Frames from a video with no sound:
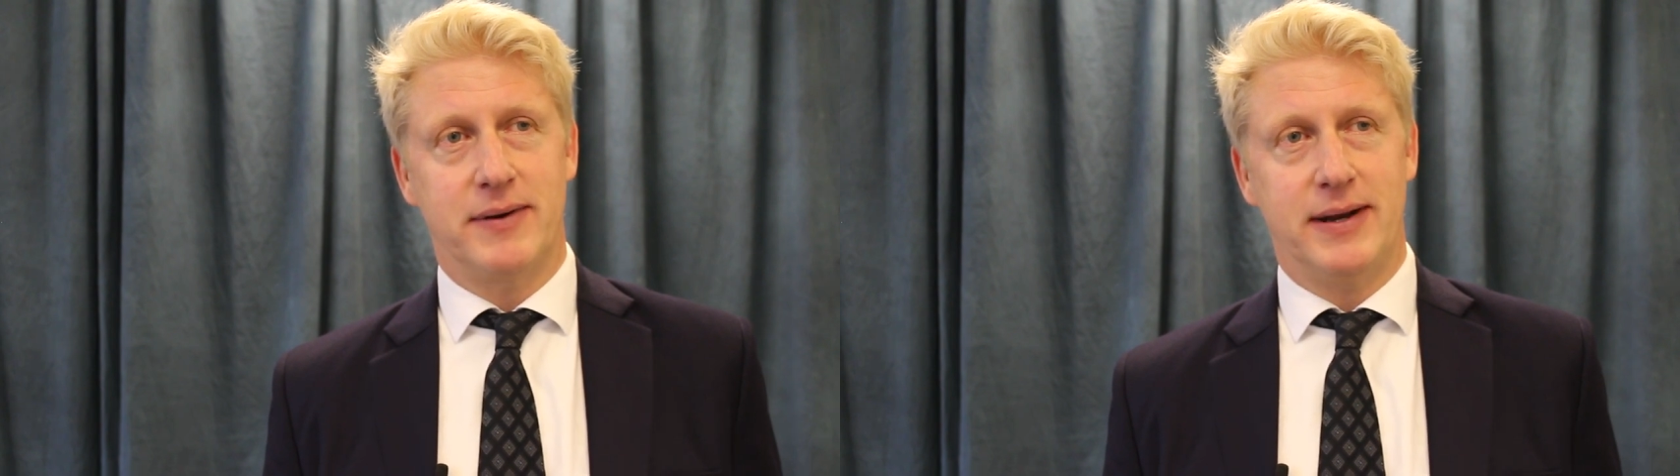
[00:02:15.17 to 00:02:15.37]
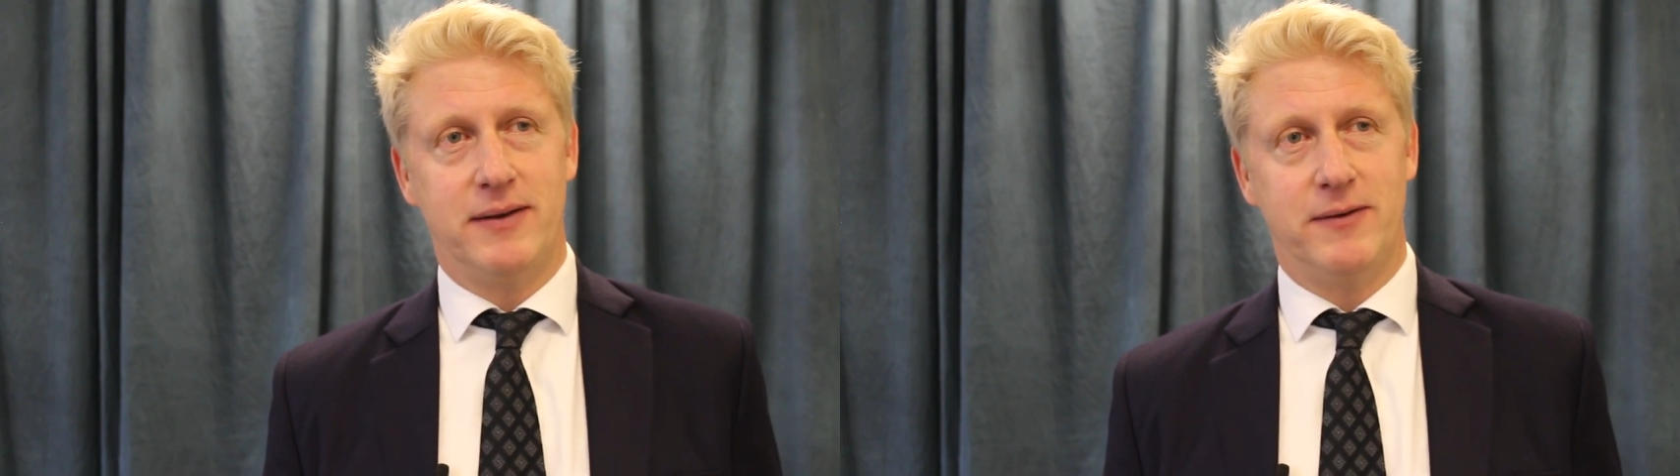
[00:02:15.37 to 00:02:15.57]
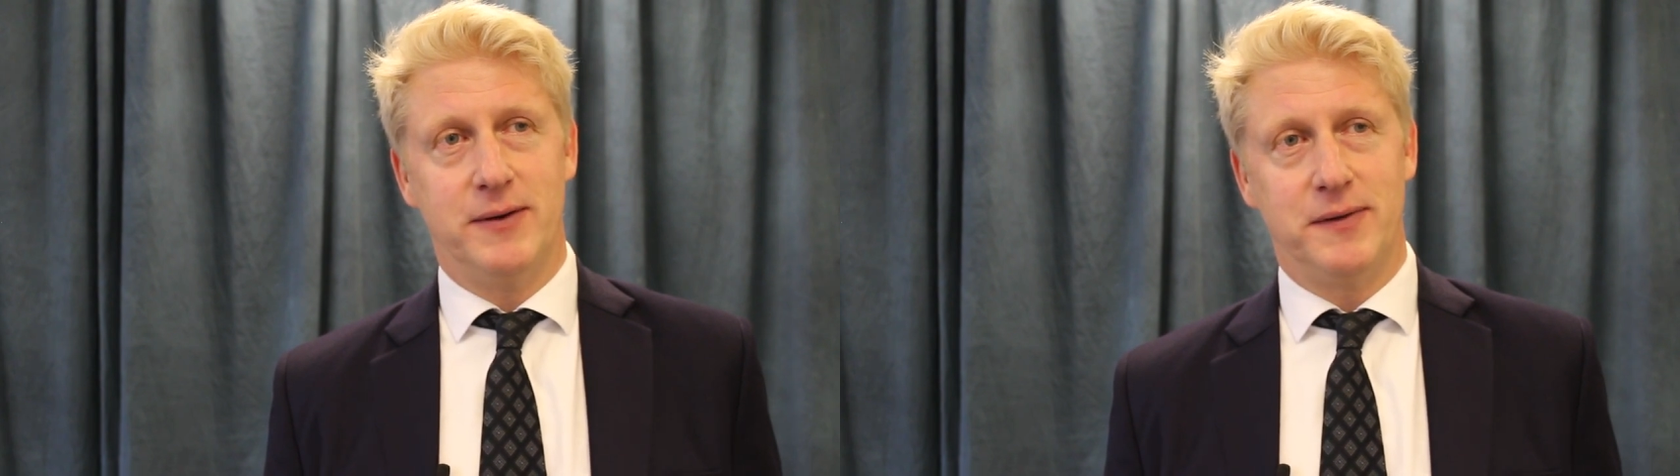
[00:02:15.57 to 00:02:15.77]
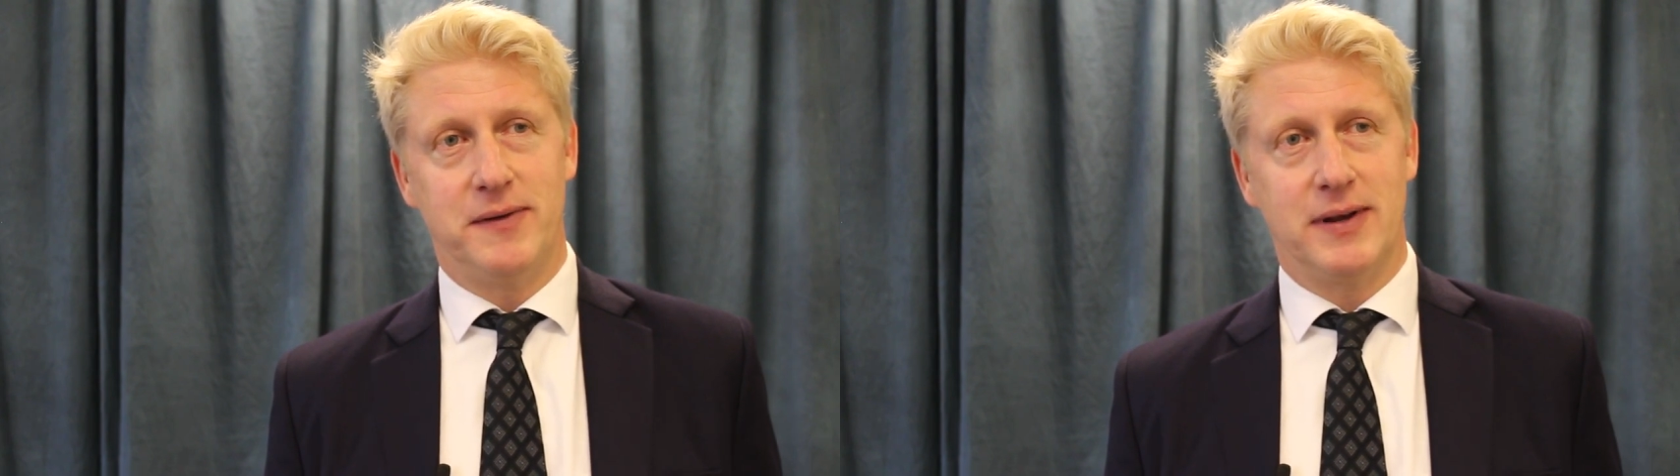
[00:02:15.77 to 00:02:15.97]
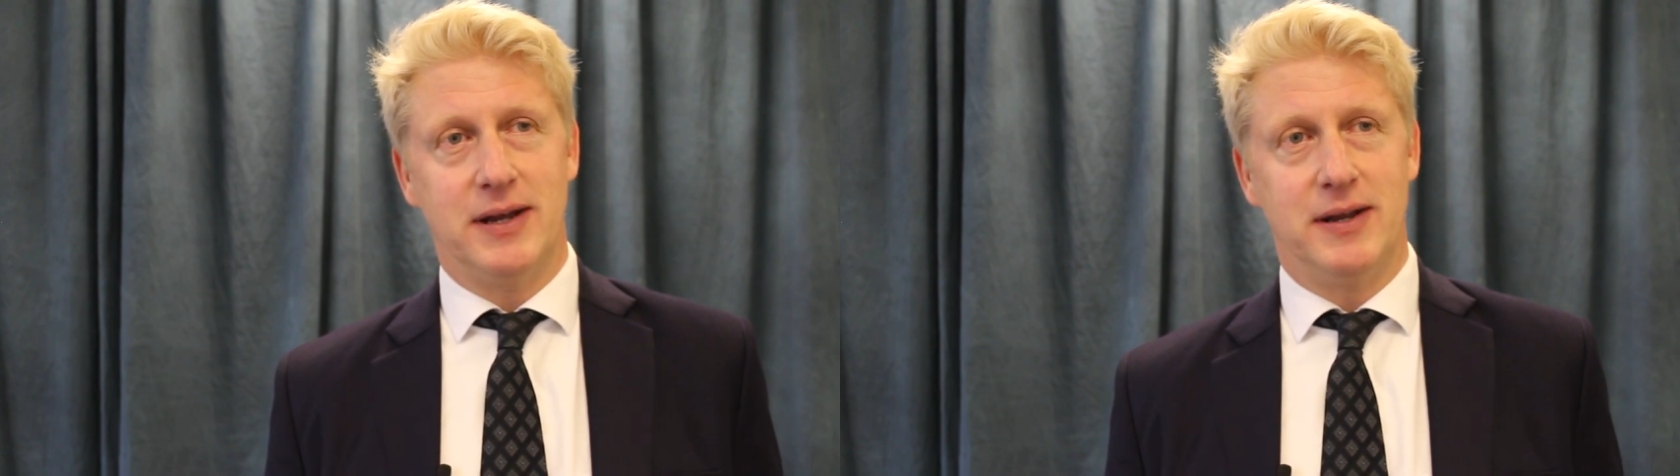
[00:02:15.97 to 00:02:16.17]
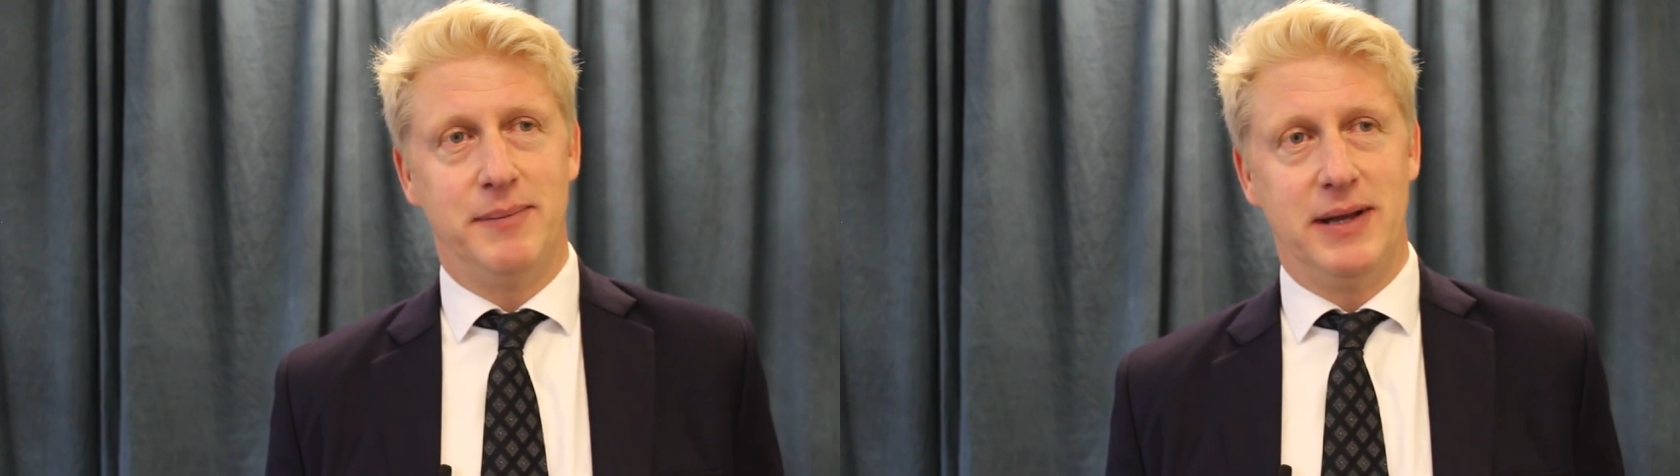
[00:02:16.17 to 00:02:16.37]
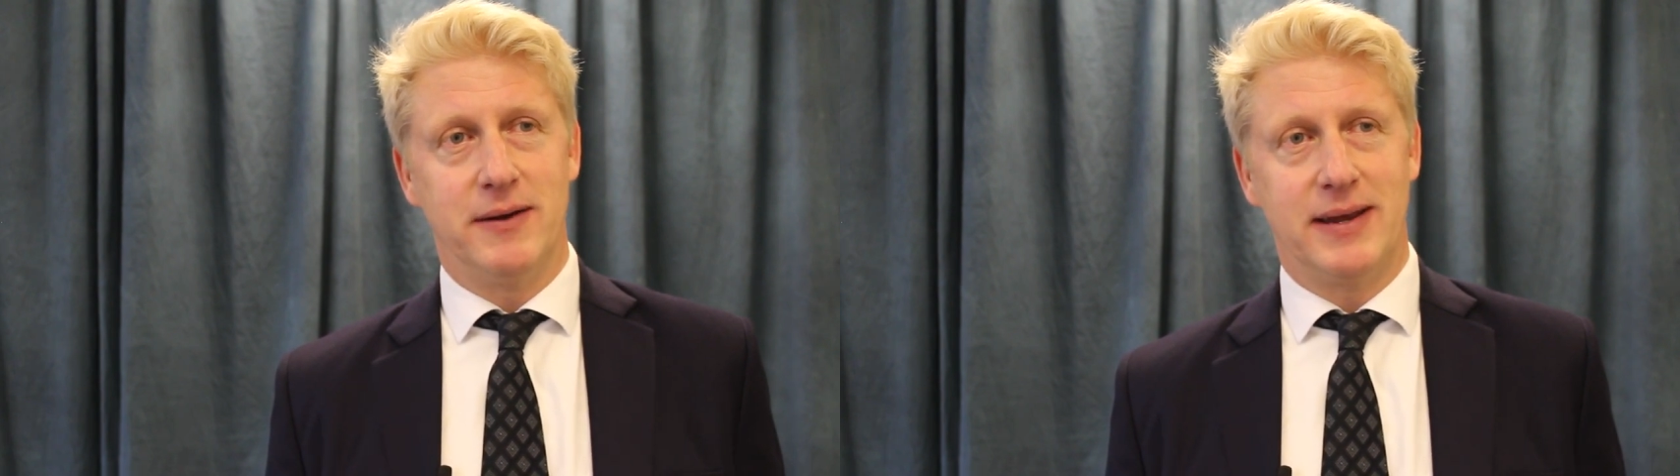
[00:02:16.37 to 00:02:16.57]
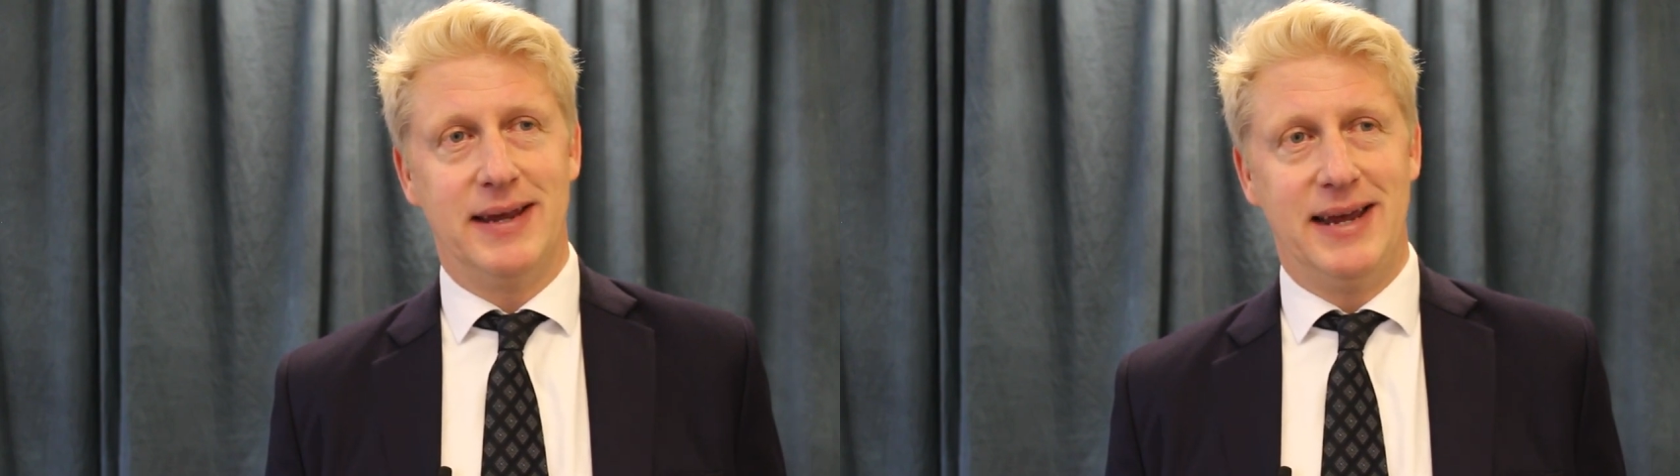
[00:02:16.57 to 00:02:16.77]
Graduates are going to be
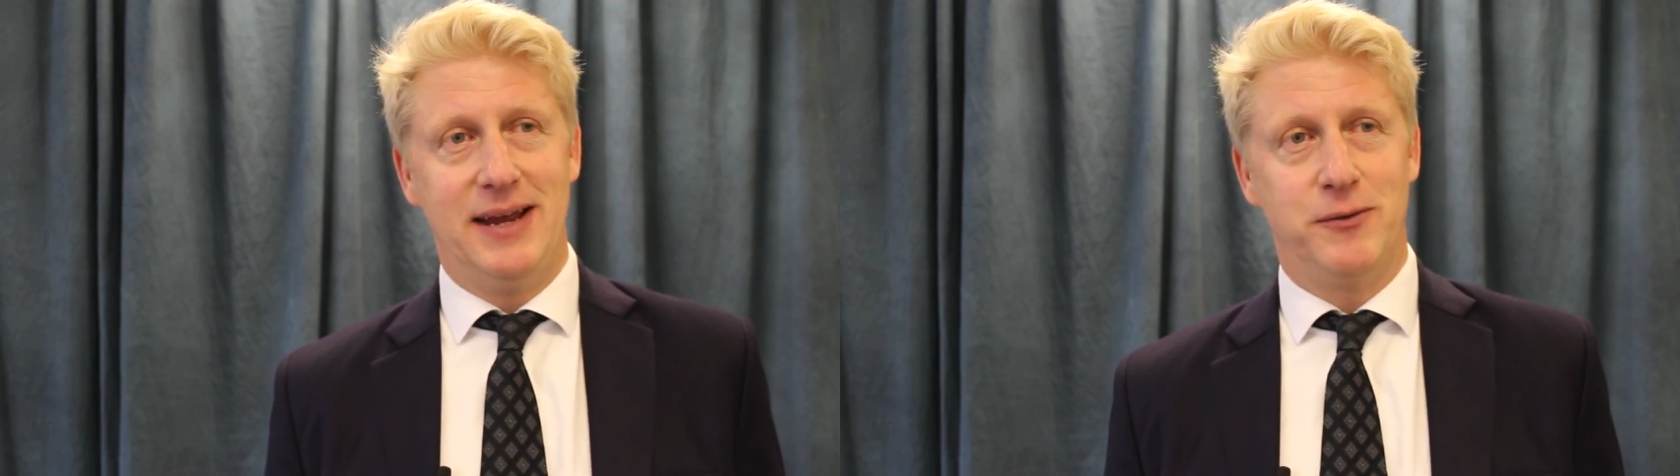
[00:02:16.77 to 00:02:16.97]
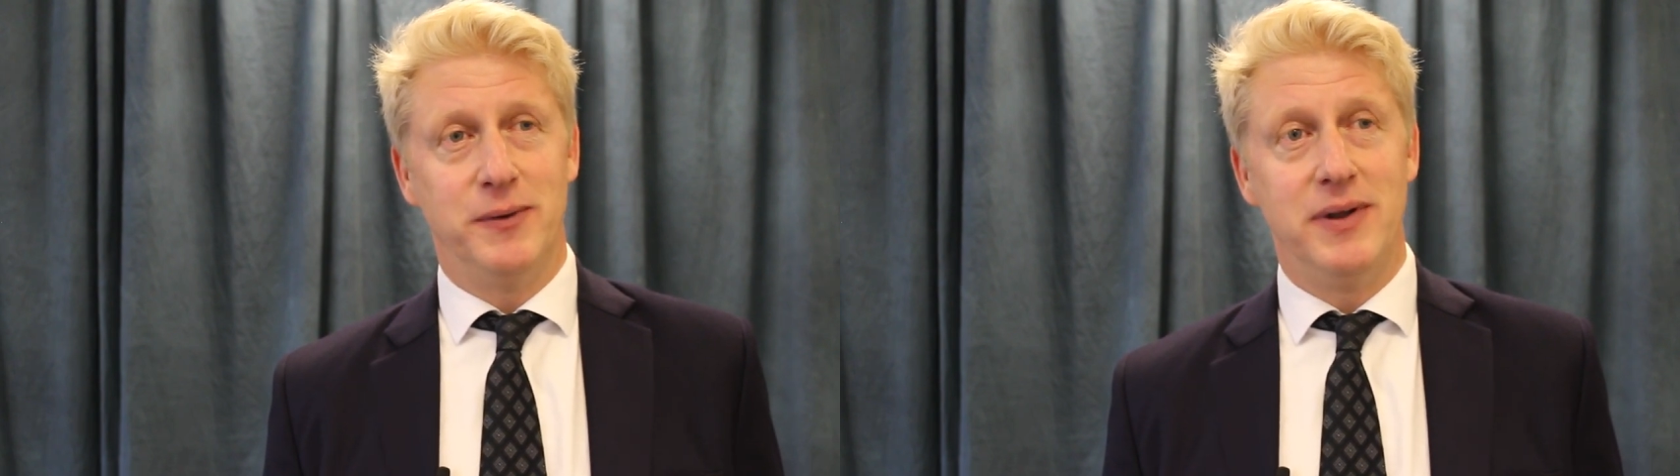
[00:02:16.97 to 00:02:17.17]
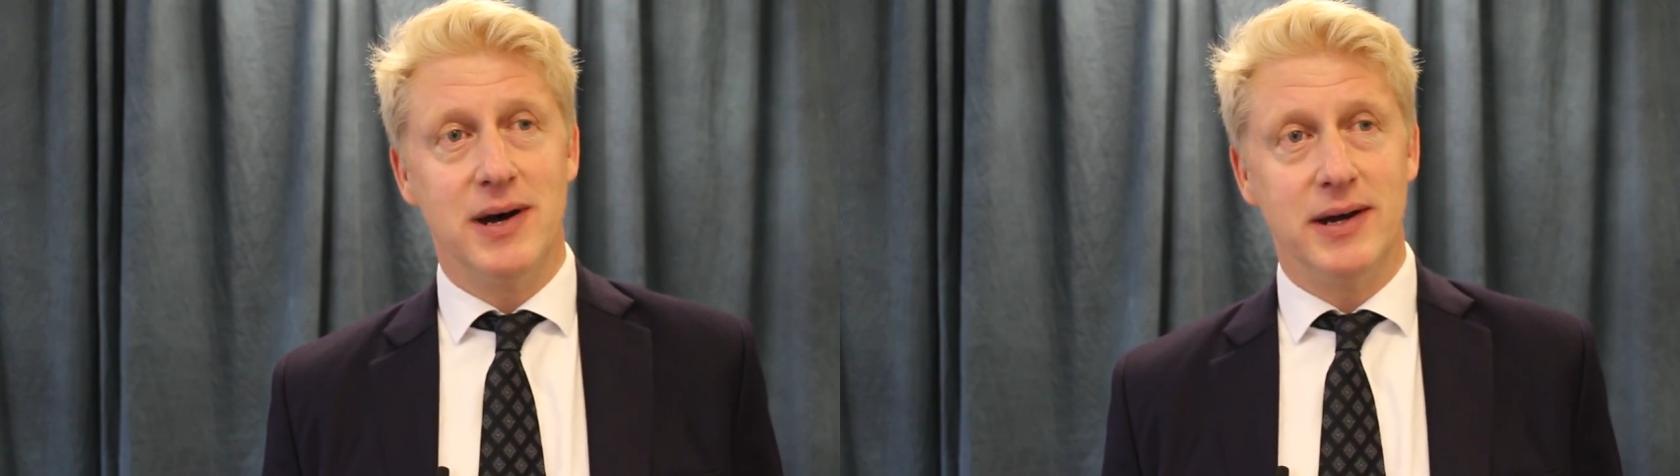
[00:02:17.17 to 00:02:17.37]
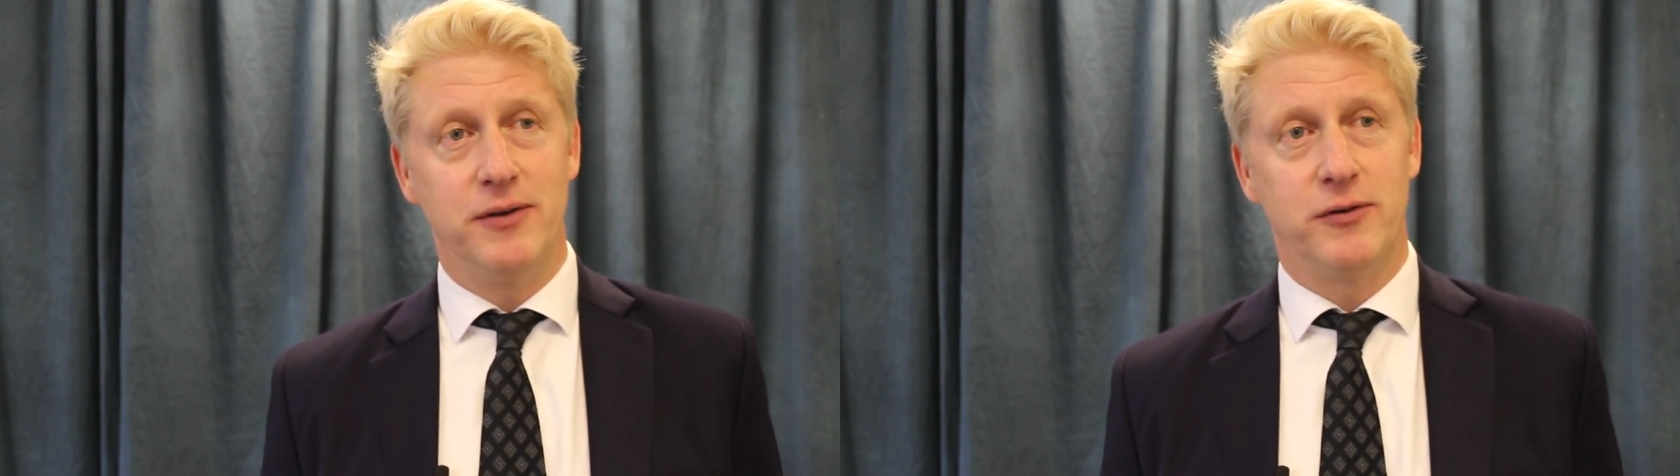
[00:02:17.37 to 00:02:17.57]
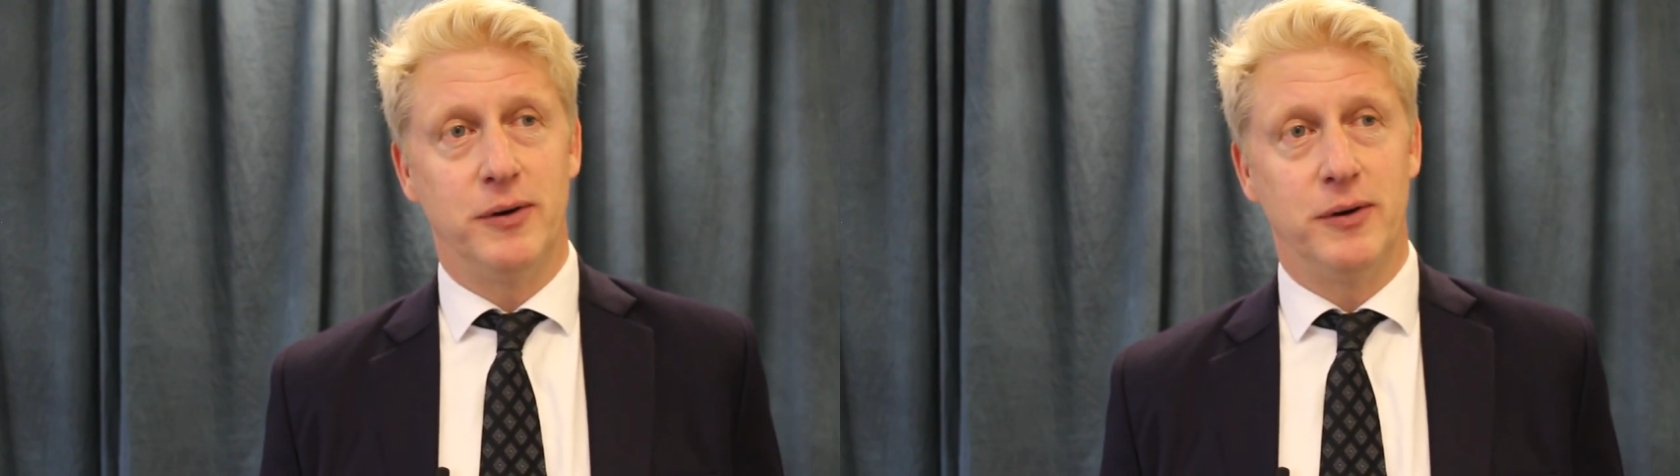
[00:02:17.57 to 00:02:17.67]
looking at eight or nine